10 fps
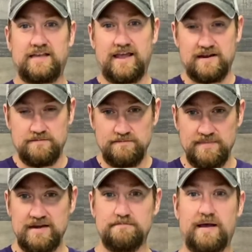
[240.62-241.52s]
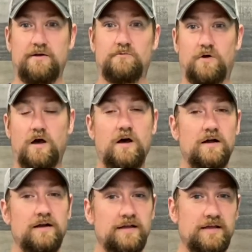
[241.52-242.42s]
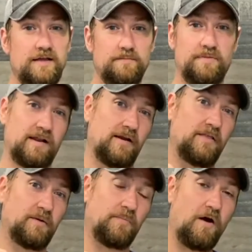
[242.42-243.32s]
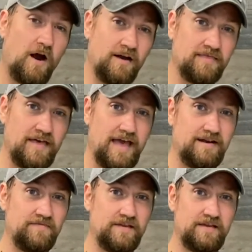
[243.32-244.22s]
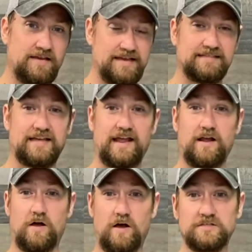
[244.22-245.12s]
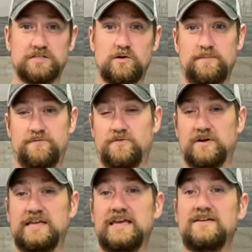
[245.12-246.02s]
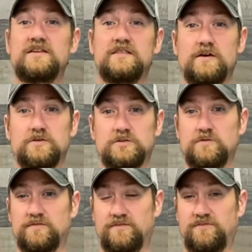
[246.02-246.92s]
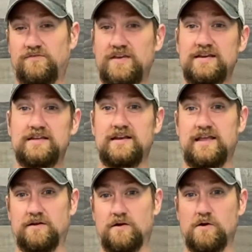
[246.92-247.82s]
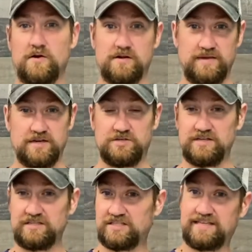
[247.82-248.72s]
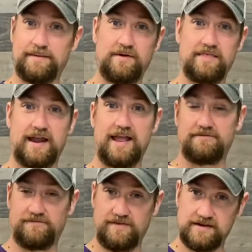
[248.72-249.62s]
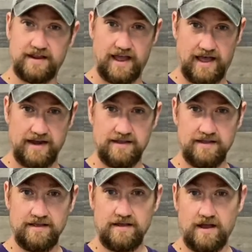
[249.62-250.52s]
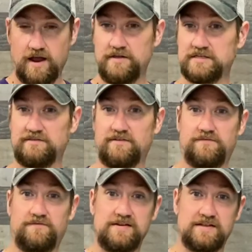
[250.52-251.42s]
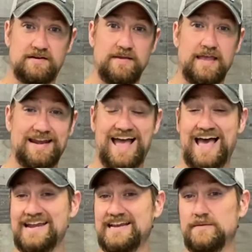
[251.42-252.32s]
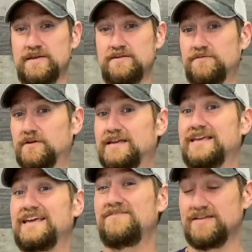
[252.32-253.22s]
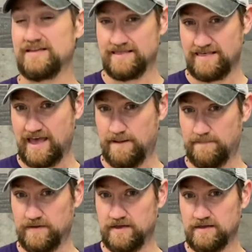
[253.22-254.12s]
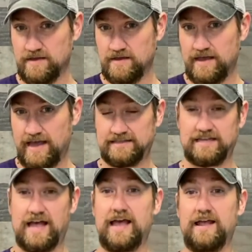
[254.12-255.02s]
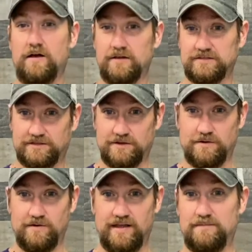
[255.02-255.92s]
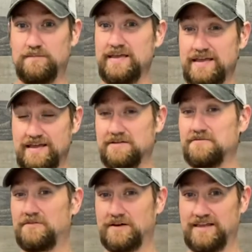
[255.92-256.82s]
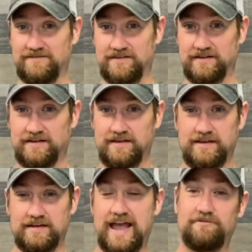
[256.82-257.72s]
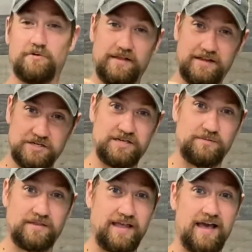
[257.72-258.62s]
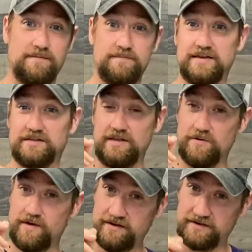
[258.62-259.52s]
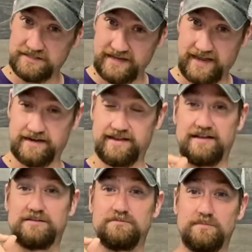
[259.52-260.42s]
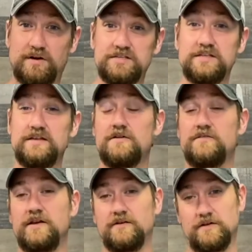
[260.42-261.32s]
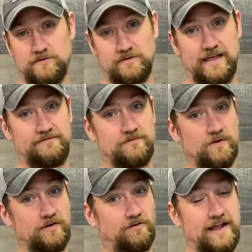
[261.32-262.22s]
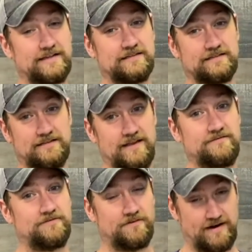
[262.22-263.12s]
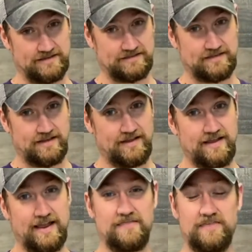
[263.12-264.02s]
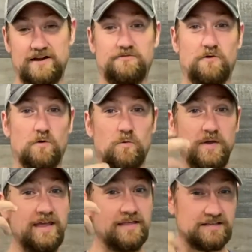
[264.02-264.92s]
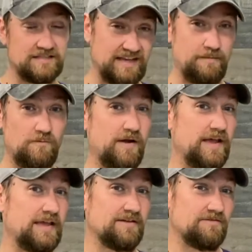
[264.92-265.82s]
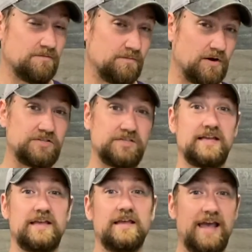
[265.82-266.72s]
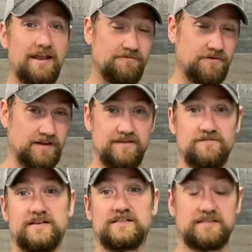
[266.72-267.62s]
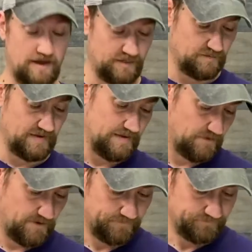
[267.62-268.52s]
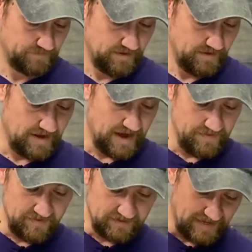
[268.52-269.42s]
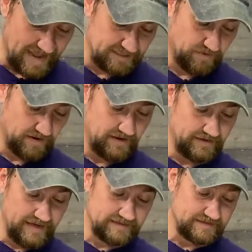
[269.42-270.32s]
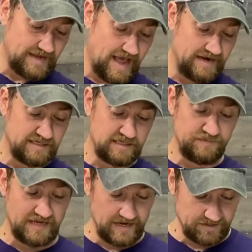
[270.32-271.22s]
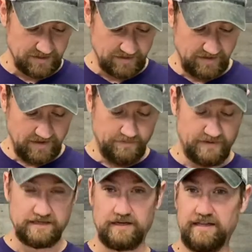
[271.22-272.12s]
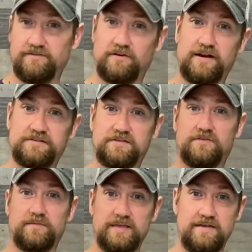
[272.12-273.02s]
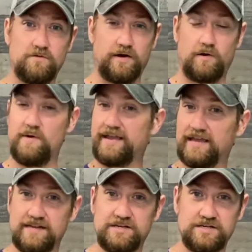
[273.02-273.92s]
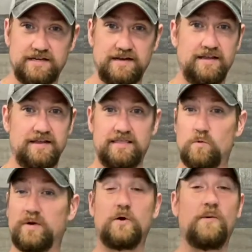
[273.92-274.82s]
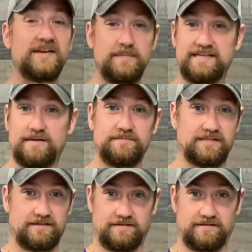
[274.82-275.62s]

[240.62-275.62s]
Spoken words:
I admit my wrong, but another part of that is that I also am forgiving those who have offended and hurt me. Just the same way that I offend God, others have offended me, and I need to be forgiving them as I also am being forgiven. To have a relationship with God means that you understand God's mercy over your own life and what Christ has done for us. And therefore, we in the same way give mercy and forgiveness to other people. And then this last part, and lead us not into temptation, but deliver us from the evil one. A recognition that we're going to be tempted.